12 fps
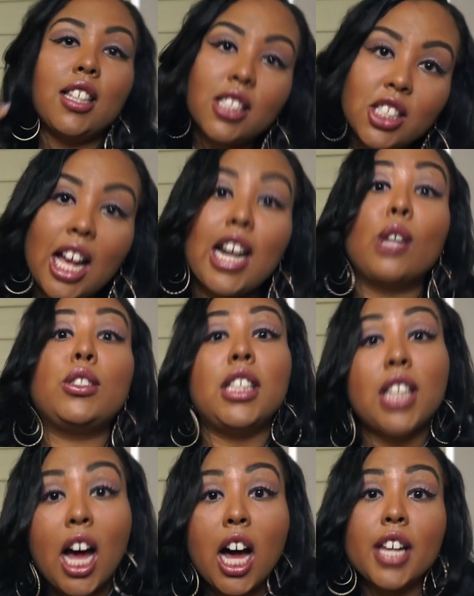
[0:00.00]
Shout out to
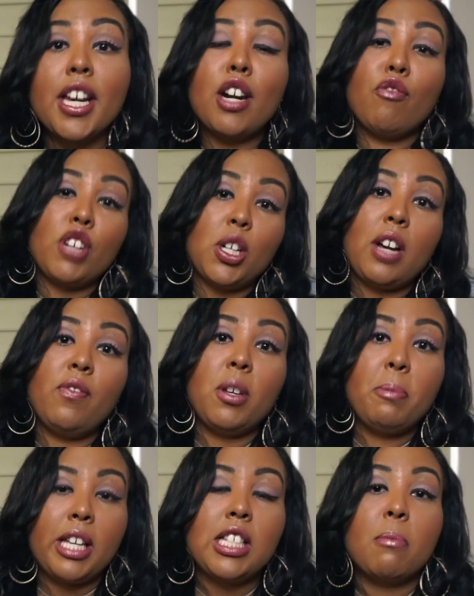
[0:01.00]
y'all. Y'all the real
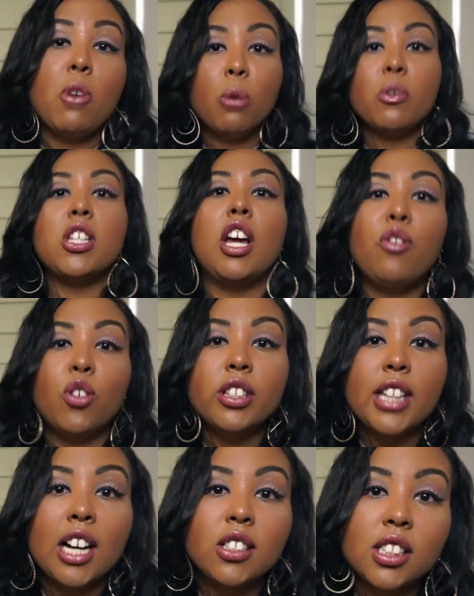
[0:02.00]
MVPs. I'm almost at
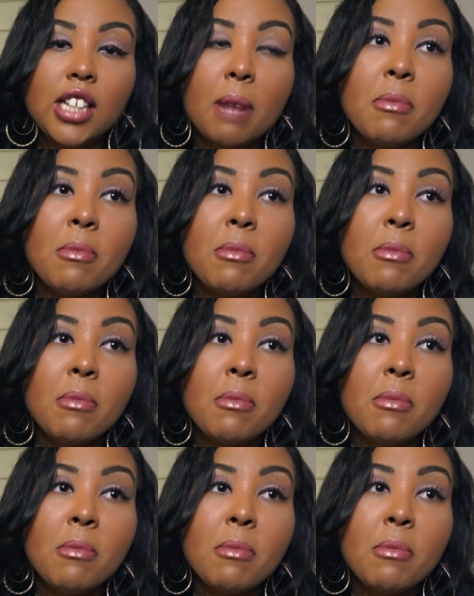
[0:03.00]
4,000.